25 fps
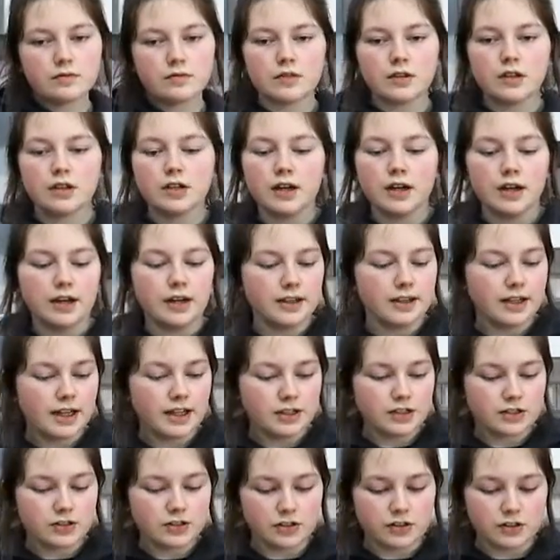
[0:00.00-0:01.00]
Yeah, and
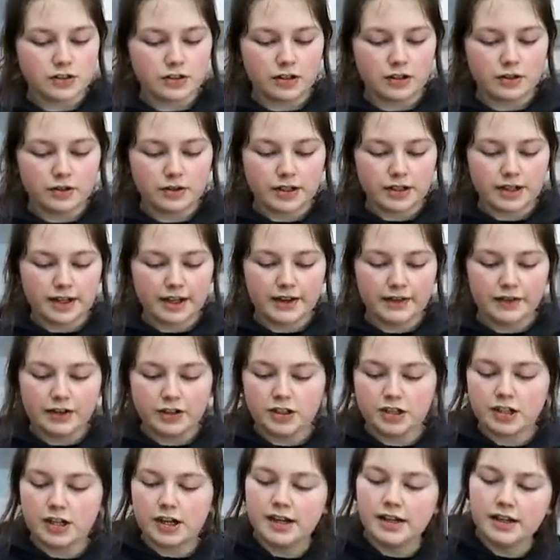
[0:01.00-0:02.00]
that's just gonna give it a
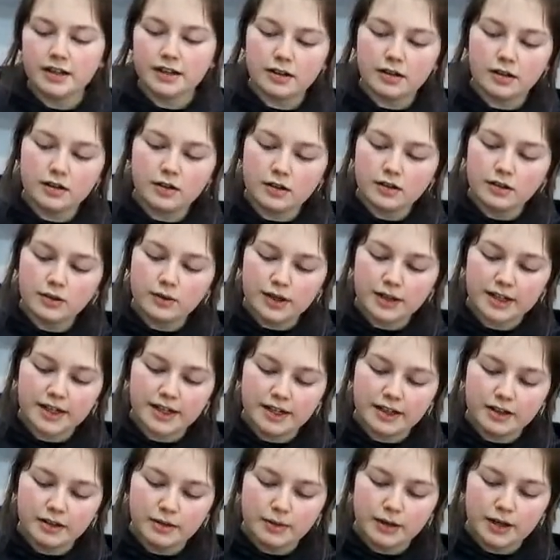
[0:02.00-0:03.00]
shake, whack it
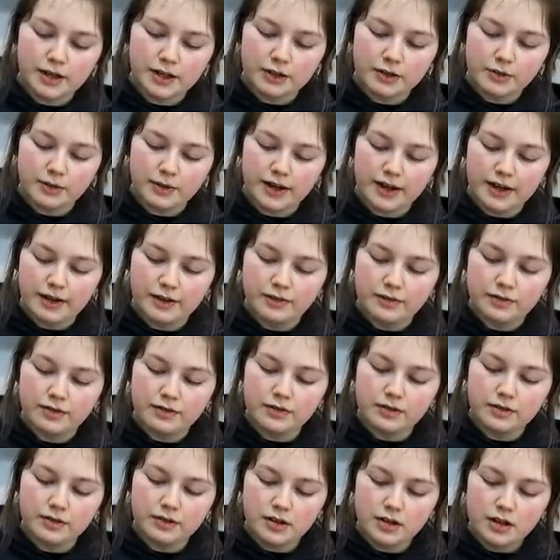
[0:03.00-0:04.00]
in the microwave.
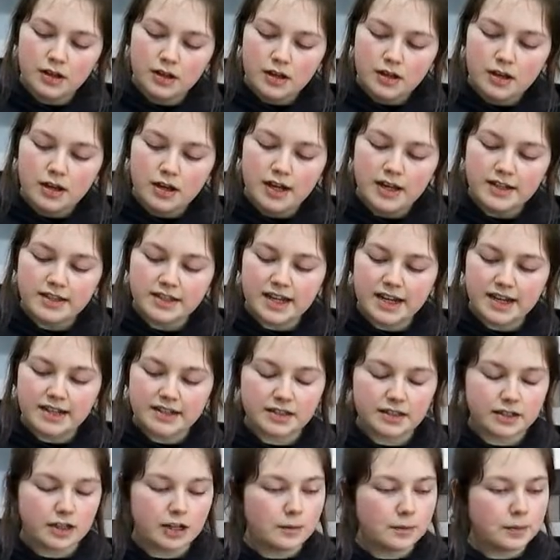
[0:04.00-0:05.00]
It takes a
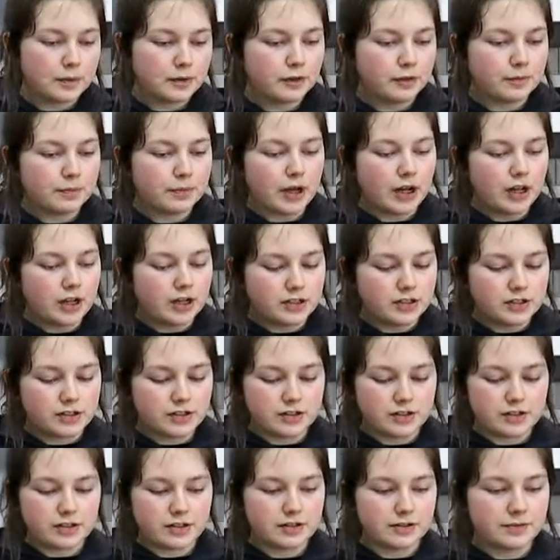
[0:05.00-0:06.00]
couple of
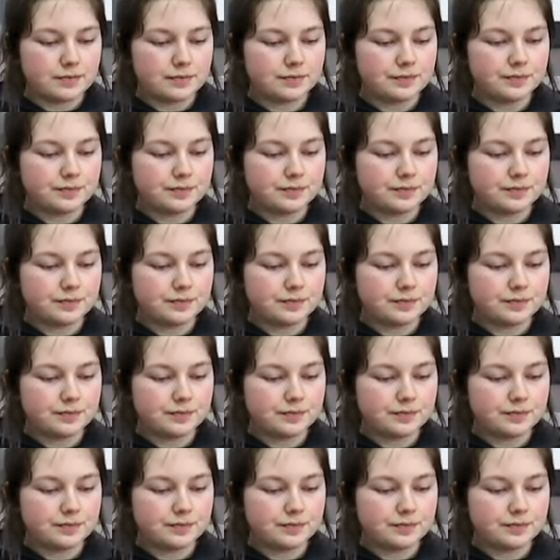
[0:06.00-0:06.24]
bursts,